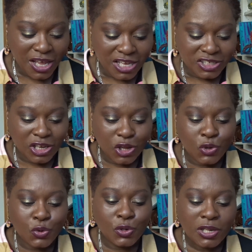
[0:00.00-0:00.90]

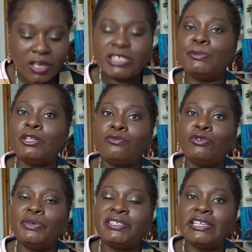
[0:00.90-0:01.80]
So last month
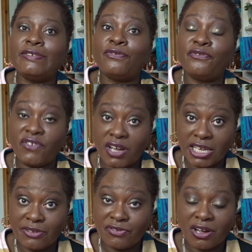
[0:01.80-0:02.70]
we received
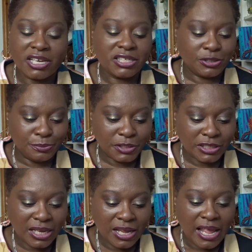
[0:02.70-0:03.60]
5 items,
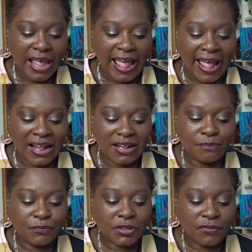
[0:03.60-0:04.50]

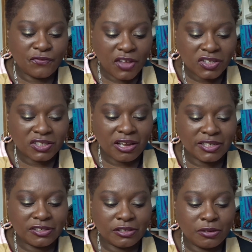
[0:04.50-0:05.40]
and the first
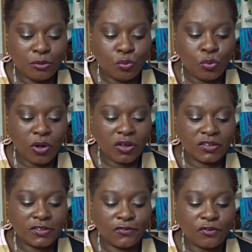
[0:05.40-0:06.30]
item
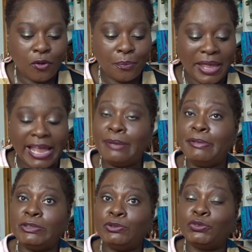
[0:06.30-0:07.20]
was from
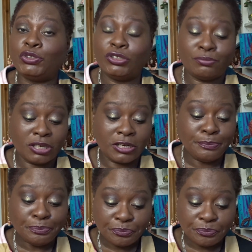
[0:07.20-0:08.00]
Elemis, which was a good product.